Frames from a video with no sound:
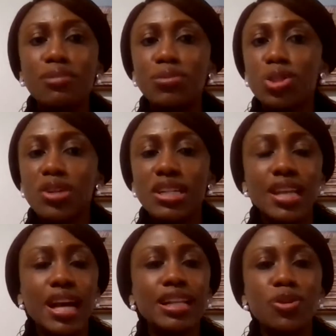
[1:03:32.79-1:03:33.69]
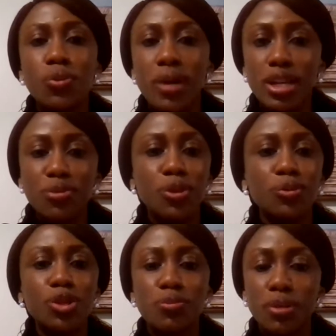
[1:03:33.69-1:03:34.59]
I'm not sure exactly when we
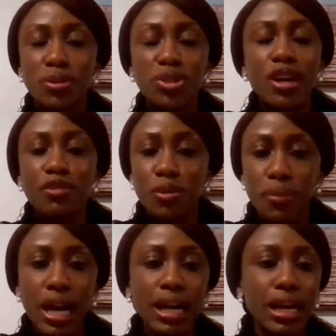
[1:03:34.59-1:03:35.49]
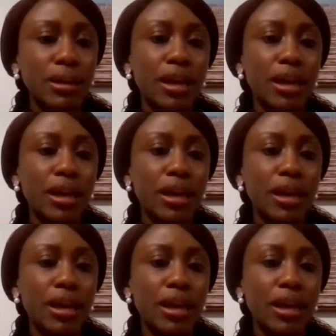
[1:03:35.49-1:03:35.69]
will be able to have you back.